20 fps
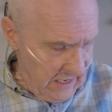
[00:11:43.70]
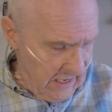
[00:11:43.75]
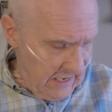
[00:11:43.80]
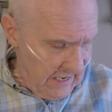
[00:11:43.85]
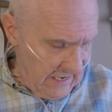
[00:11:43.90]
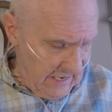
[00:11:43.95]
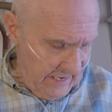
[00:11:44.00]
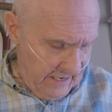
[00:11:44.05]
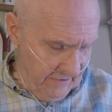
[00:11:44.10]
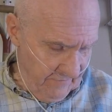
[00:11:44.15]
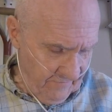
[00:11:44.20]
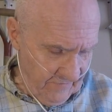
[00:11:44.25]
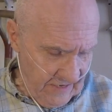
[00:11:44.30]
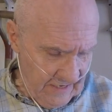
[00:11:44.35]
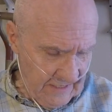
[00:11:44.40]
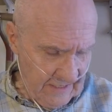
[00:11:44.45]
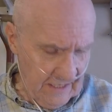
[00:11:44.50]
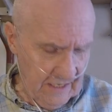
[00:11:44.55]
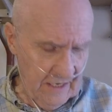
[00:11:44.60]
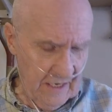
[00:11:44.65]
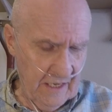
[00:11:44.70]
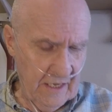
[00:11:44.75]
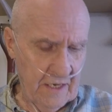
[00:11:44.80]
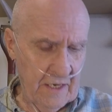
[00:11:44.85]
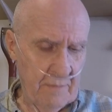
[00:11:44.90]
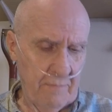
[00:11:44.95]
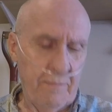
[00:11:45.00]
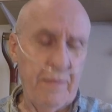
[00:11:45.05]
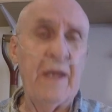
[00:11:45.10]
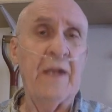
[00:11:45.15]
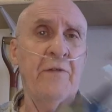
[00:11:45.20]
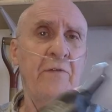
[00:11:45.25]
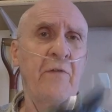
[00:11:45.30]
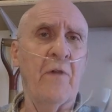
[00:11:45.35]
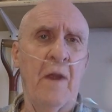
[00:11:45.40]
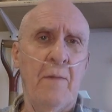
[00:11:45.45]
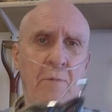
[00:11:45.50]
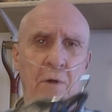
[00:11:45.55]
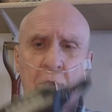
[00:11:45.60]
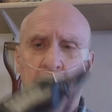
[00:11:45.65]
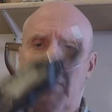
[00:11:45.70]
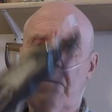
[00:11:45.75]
I invested in a big Dremel.